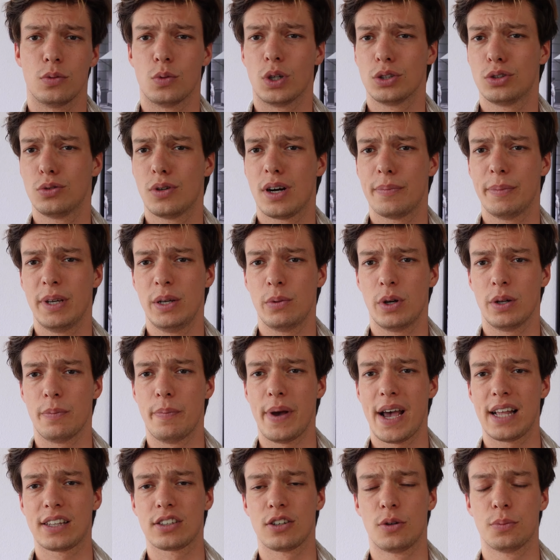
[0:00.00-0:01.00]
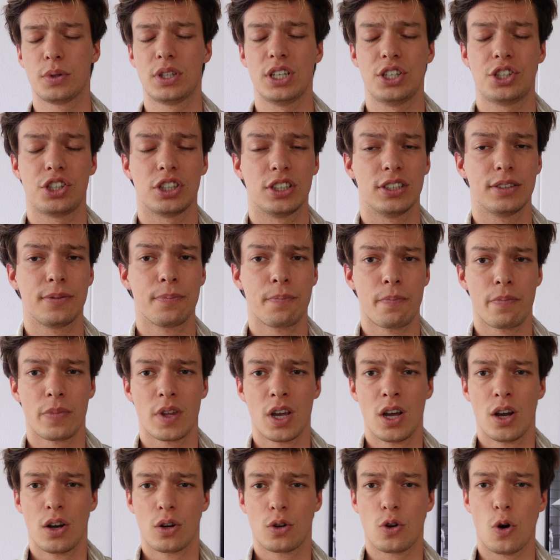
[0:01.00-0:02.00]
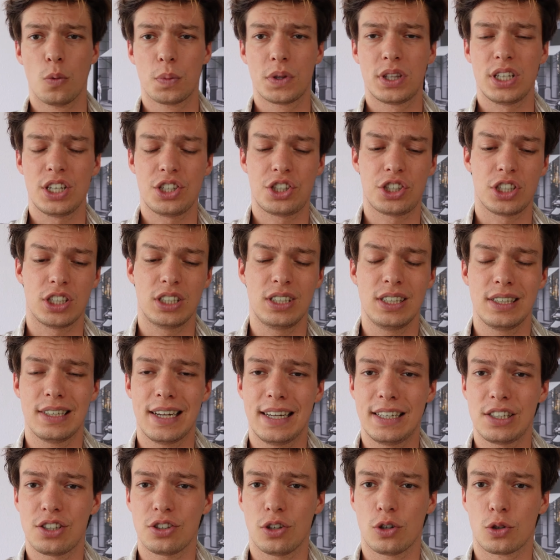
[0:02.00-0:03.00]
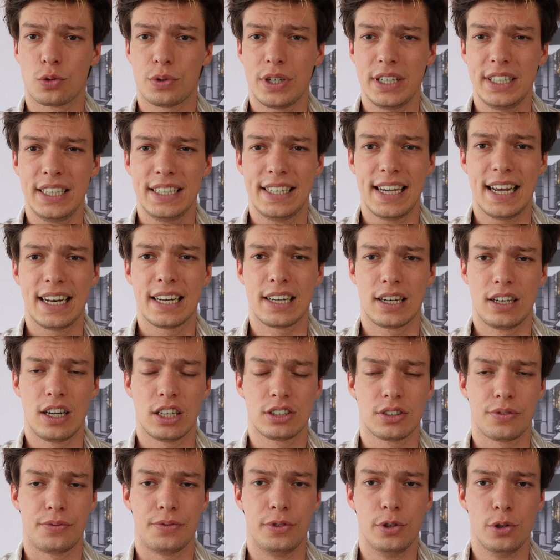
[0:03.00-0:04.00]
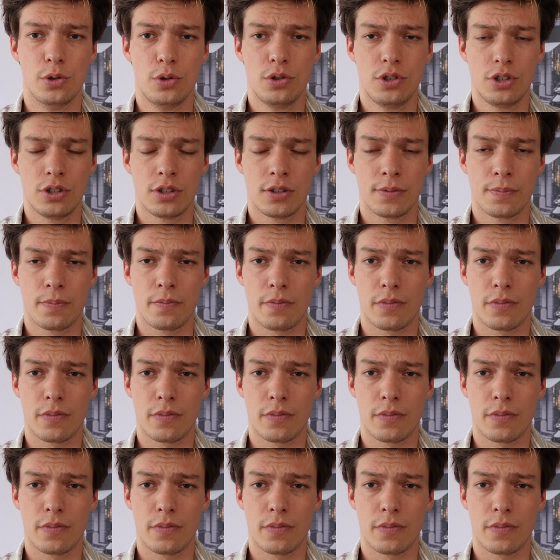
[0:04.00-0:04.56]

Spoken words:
What do I mean with bad competition? Competition that is already getting a lot of views,